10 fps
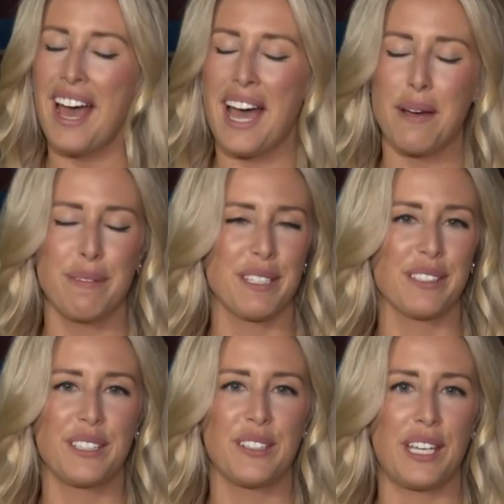
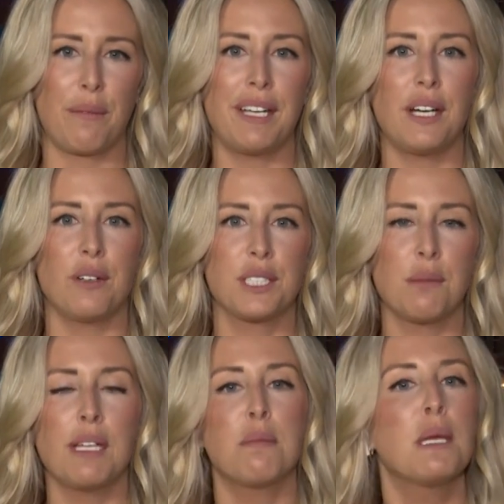Absolutely. We know
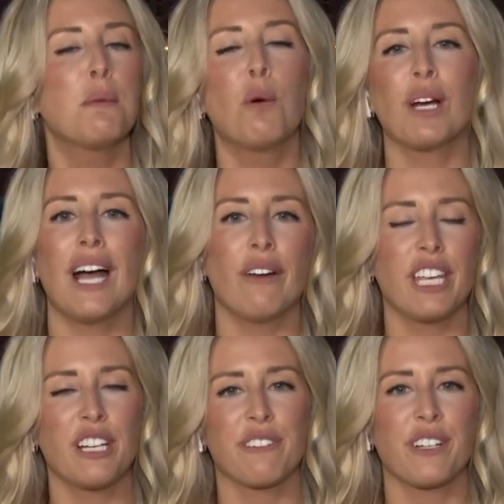so many people were out
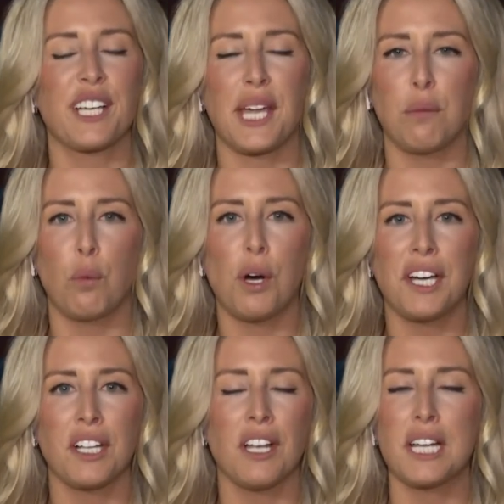here for game
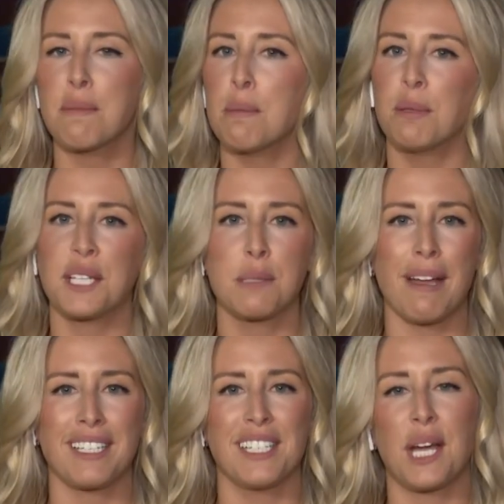one. A lot of people
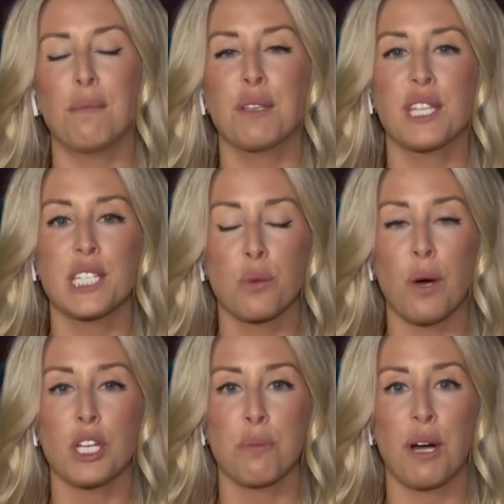expected to come to this
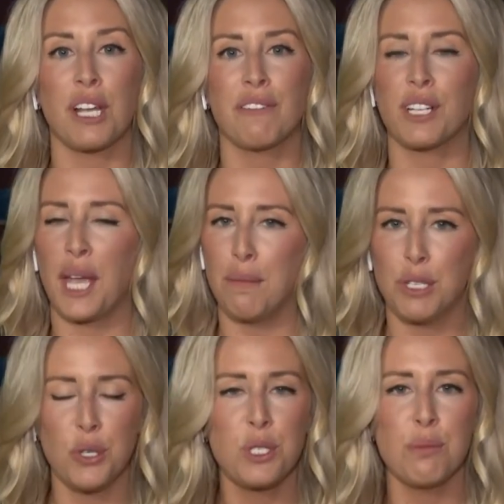watch party for game
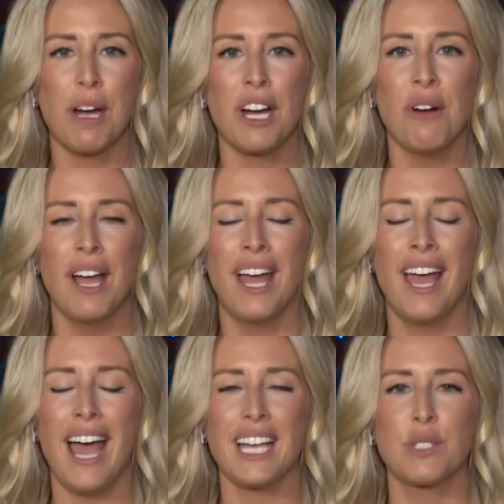two tomorrow,
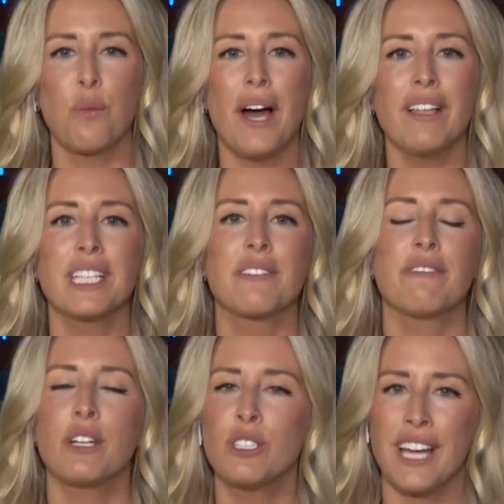as well as
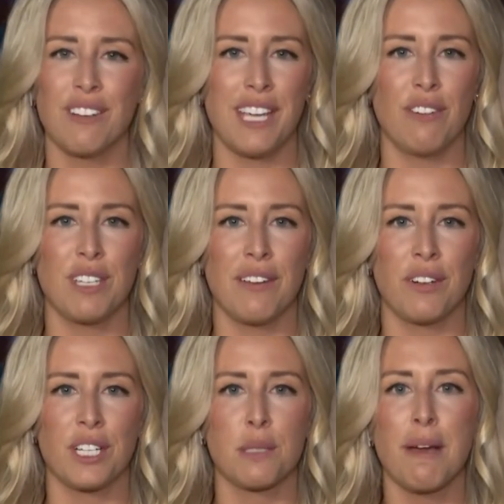fill downtown
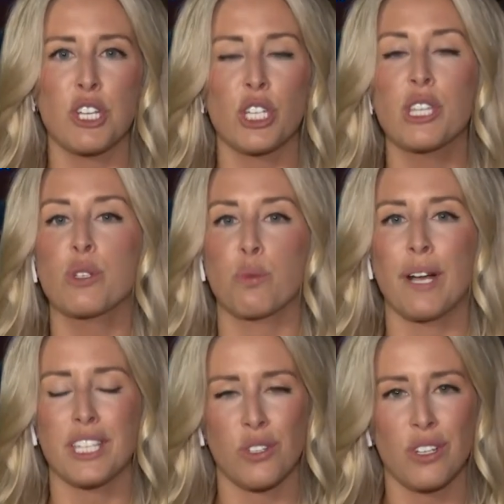Denver, especially those
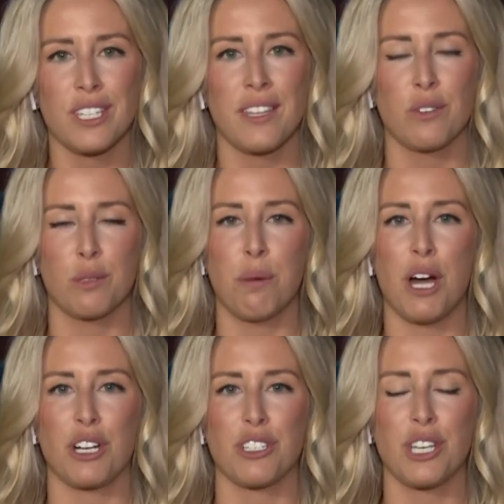restaurants and those bars.